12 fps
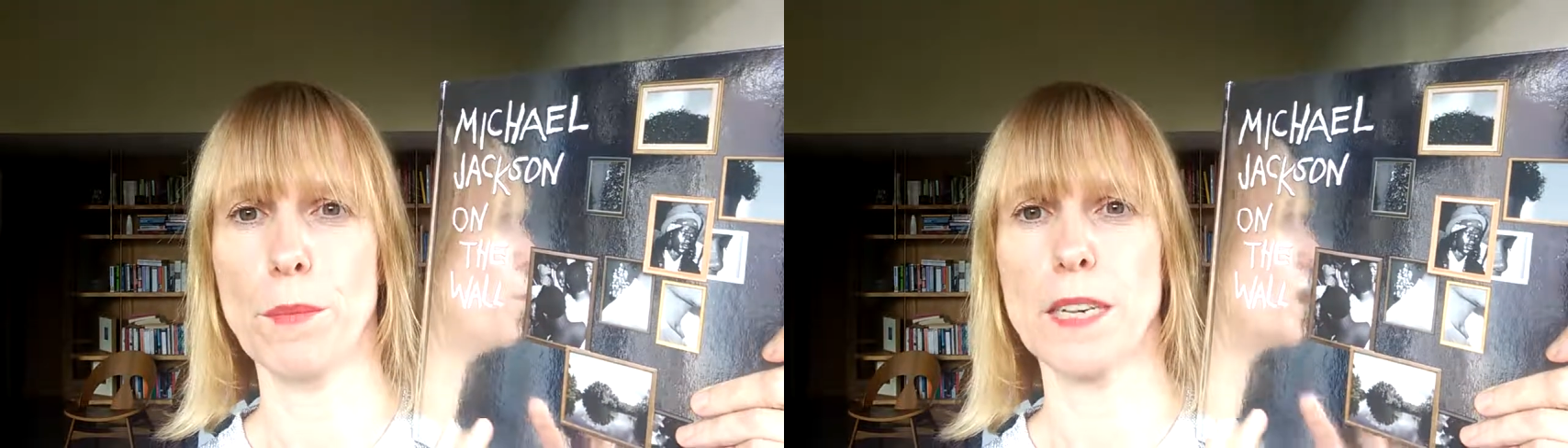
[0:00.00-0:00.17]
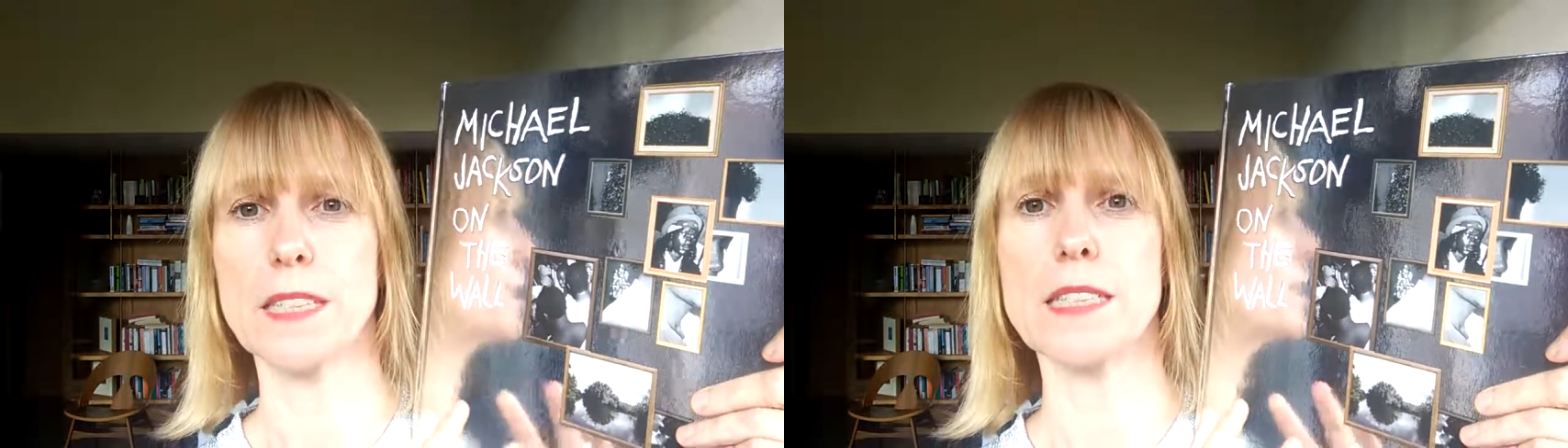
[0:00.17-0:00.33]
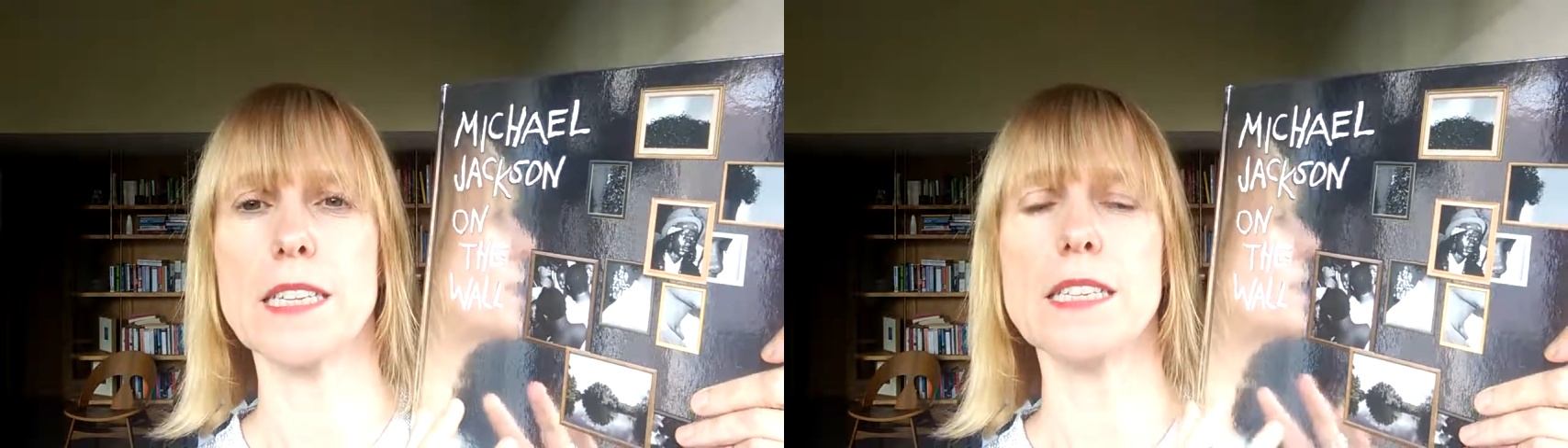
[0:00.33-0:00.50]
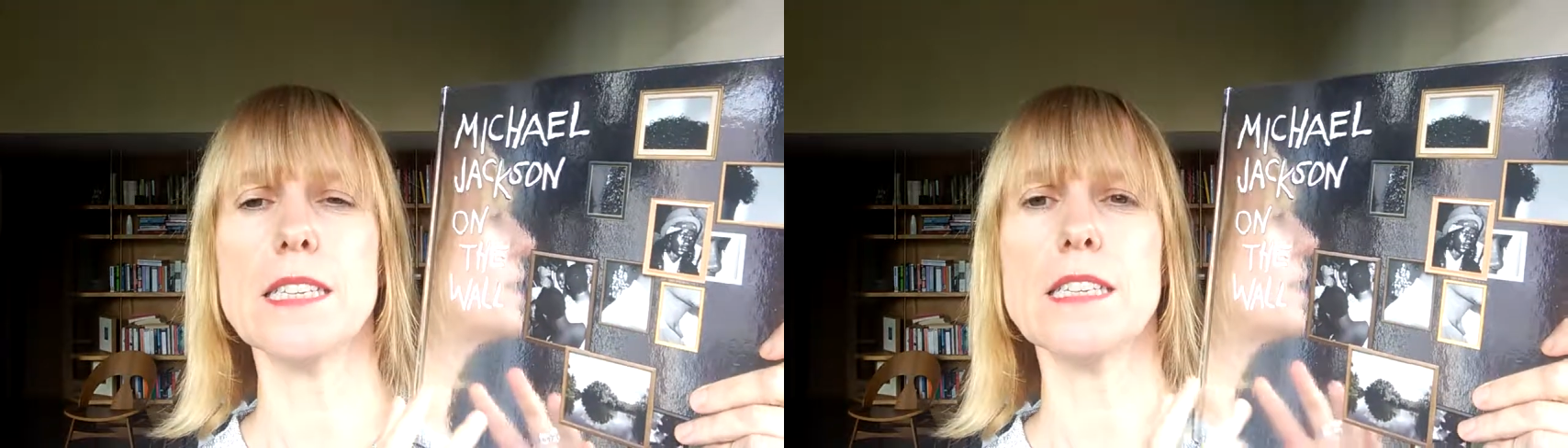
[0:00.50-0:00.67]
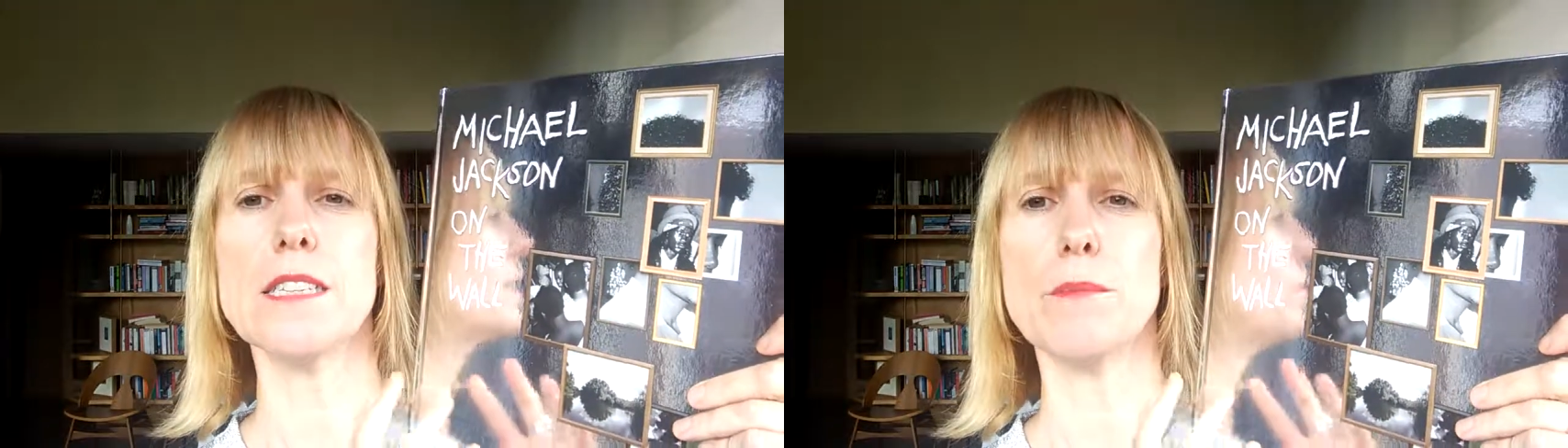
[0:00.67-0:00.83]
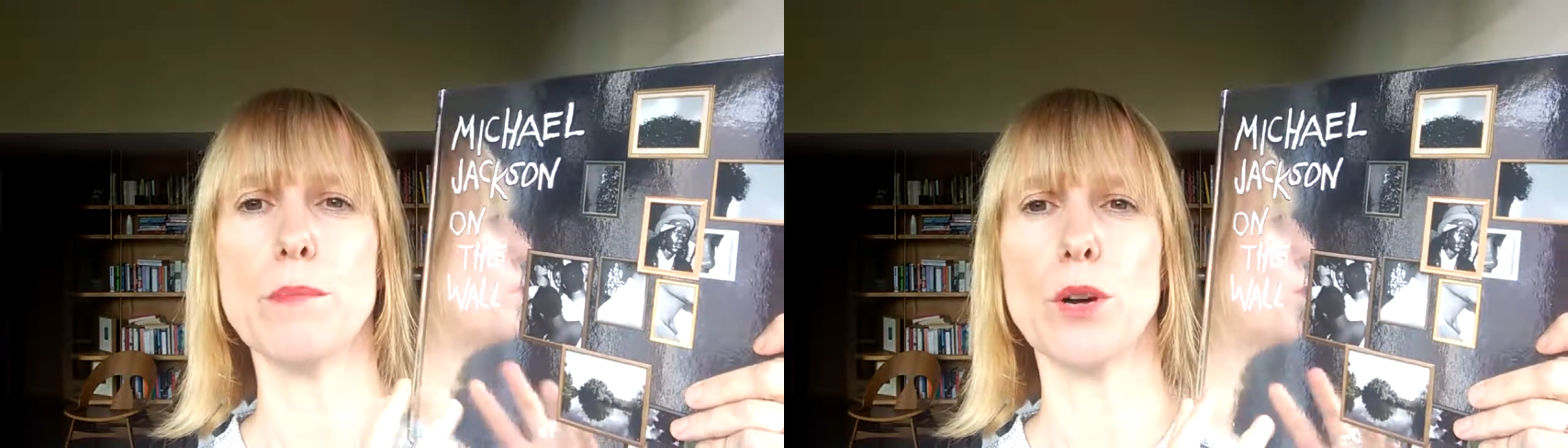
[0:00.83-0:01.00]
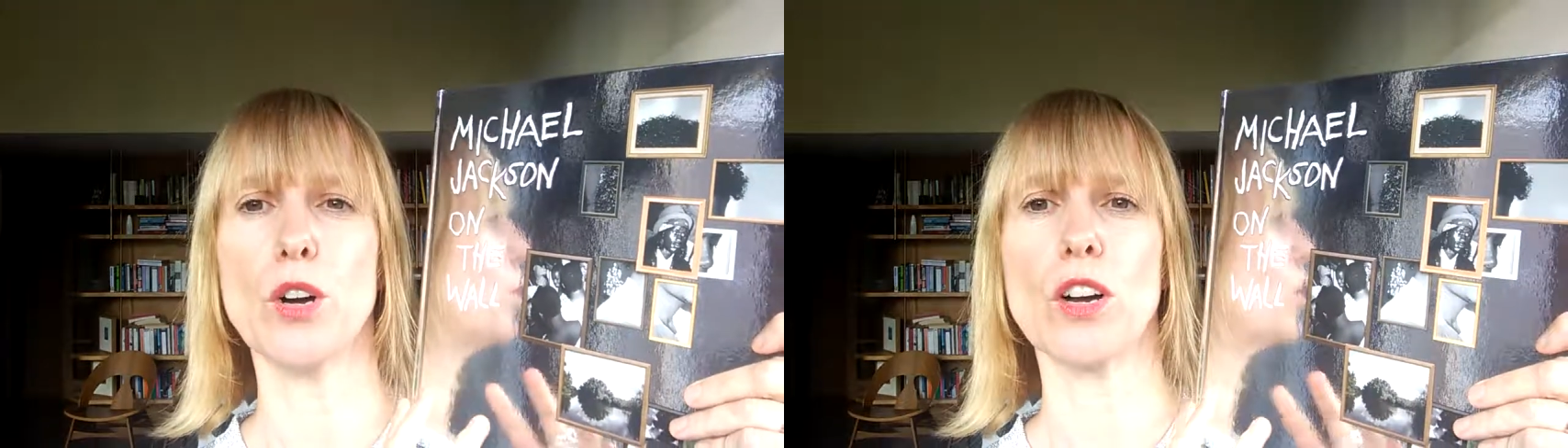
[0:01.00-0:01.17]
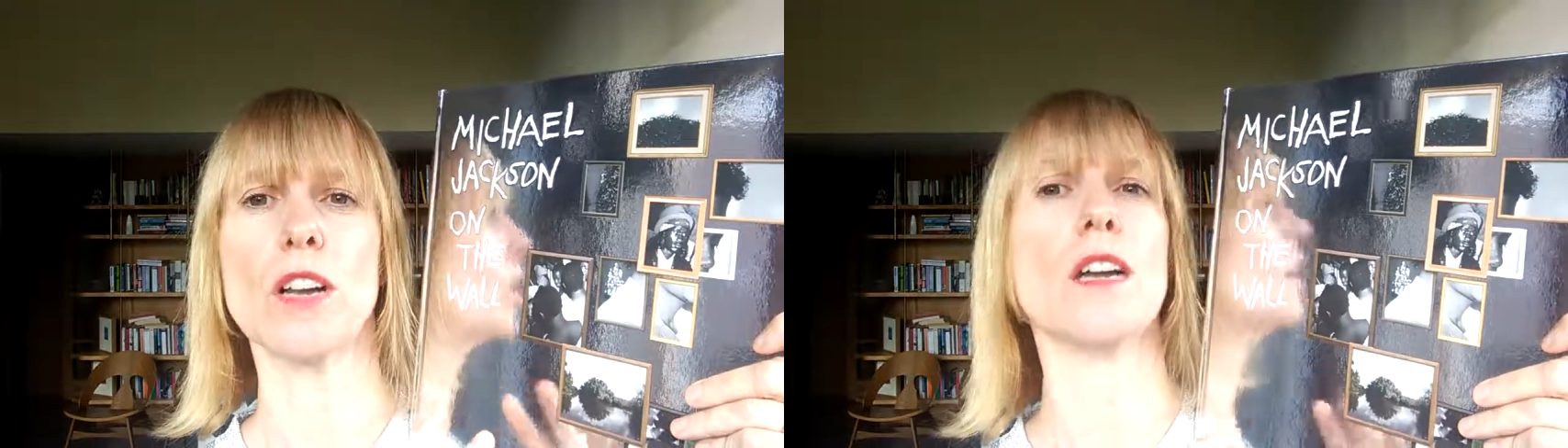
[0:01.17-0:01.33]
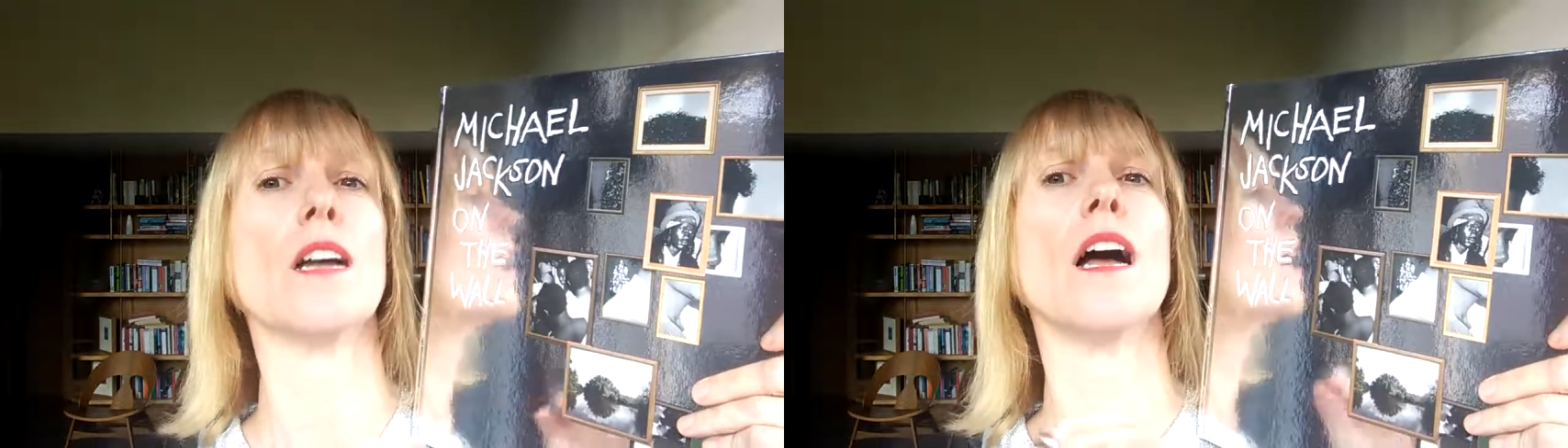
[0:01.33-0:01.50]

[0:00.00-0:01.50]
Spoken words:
because this is a book